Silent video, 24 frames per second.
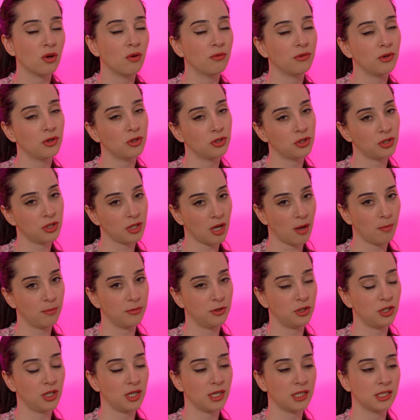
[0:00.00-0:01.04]
of your
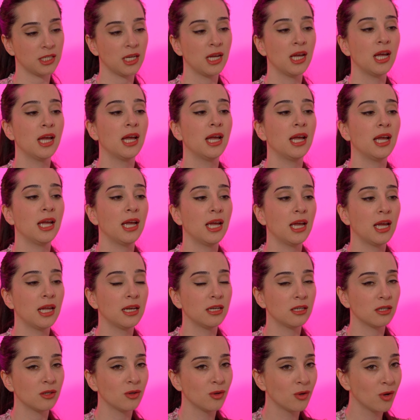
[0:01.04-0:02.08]
subject.
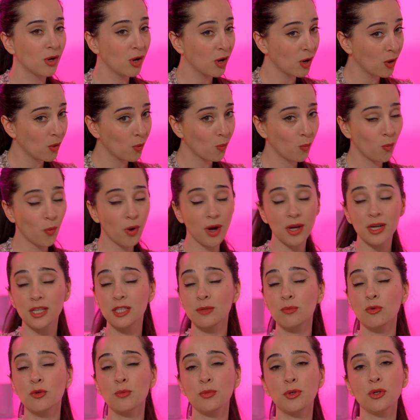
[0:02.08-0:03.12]
And what
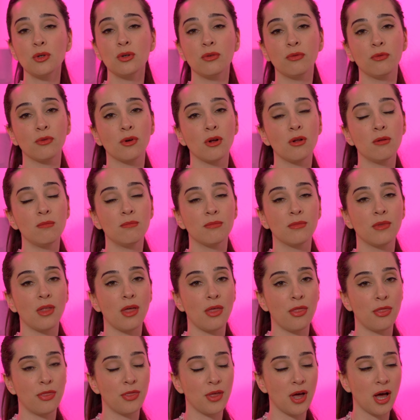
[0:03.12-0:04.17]
is more beautiful
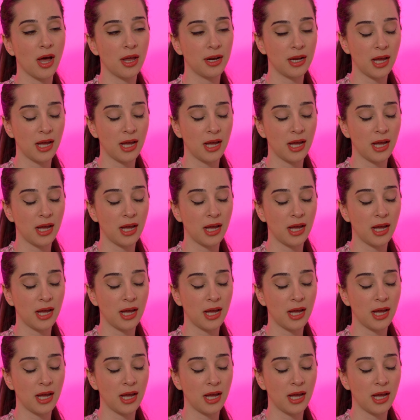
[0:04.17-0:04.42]
than